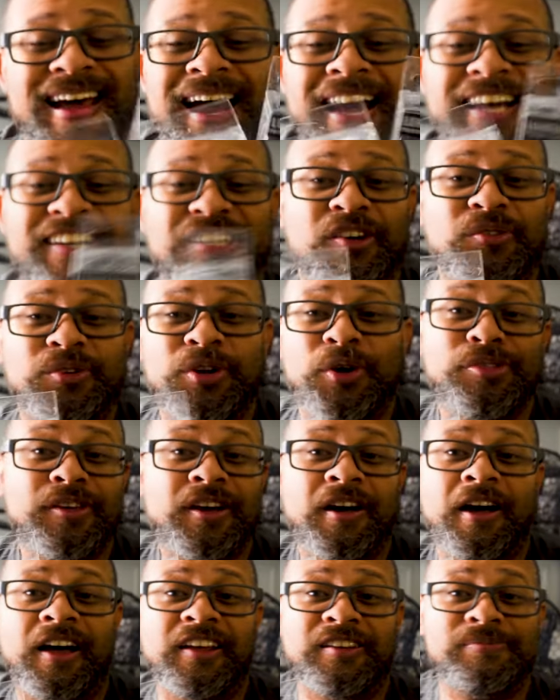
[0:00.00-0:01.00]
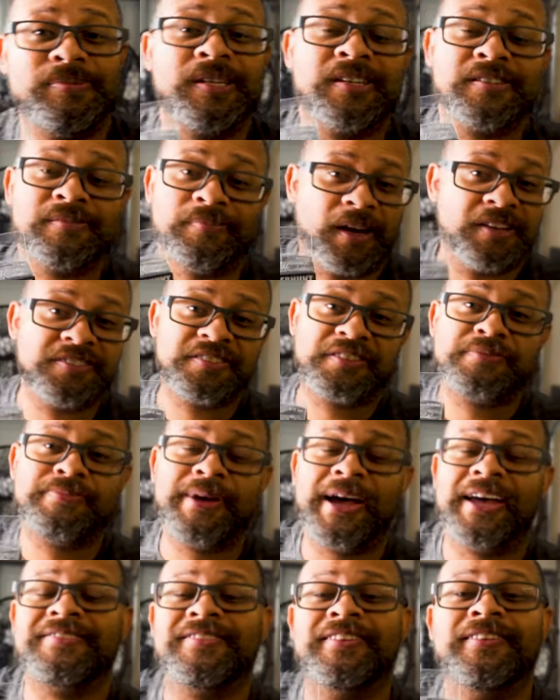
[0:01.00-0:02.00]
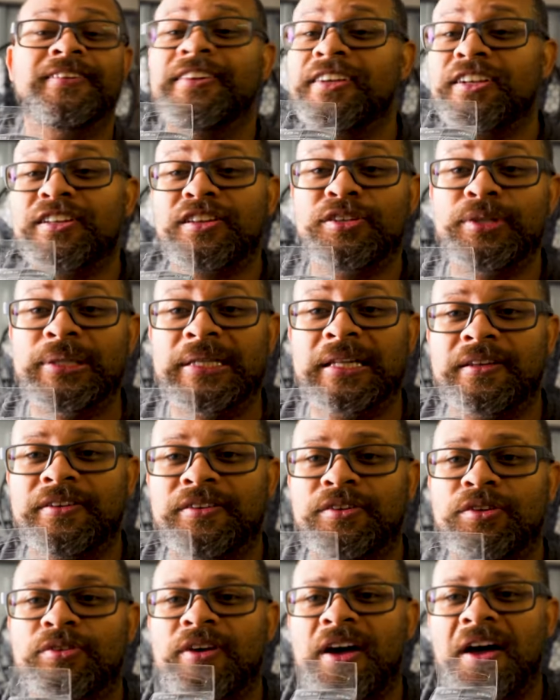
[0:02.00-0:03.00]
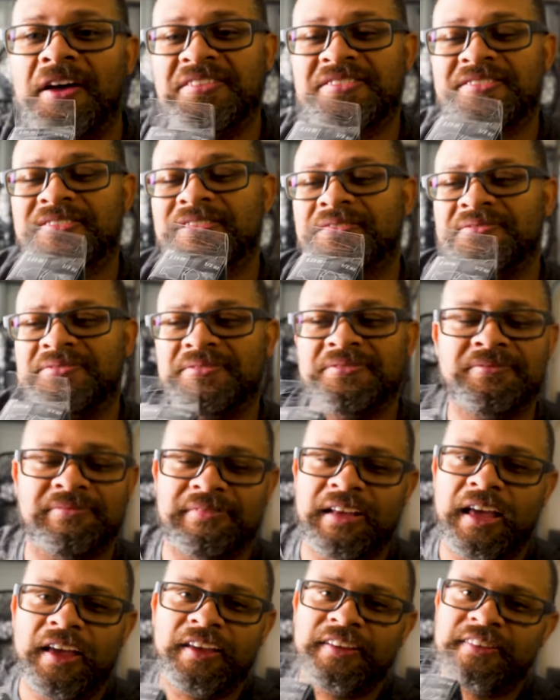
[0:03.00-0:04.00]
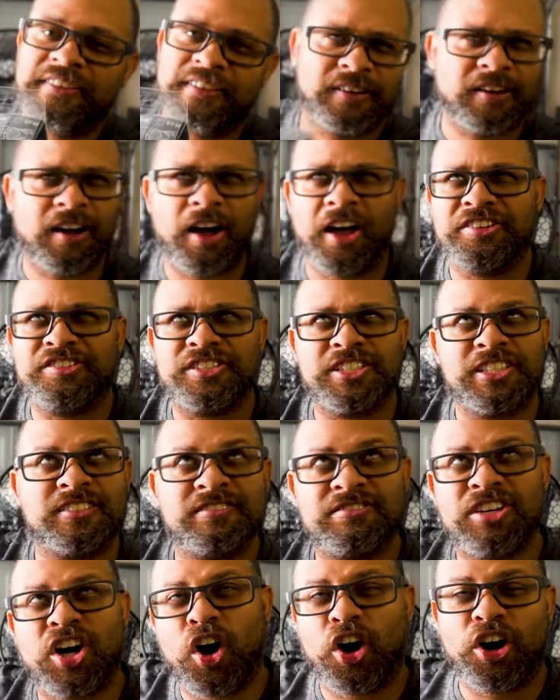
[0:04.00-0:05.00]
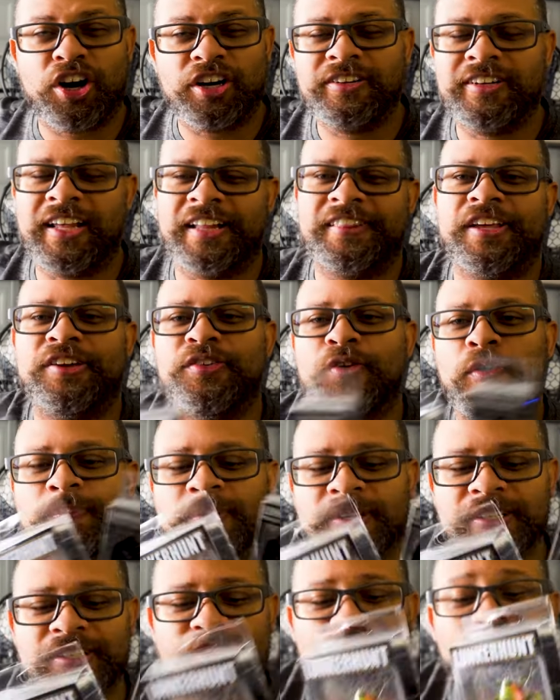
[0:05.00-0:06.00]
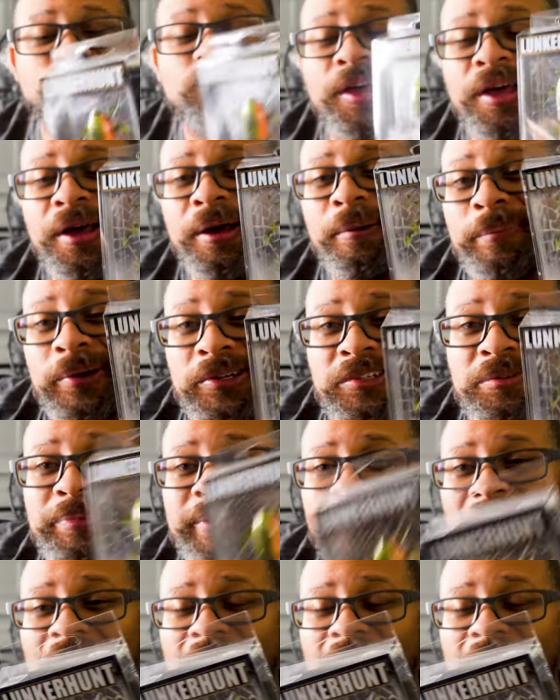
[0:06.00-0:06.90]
I don't know the cost because Monster Bass include the little cost card that they normally do, but to be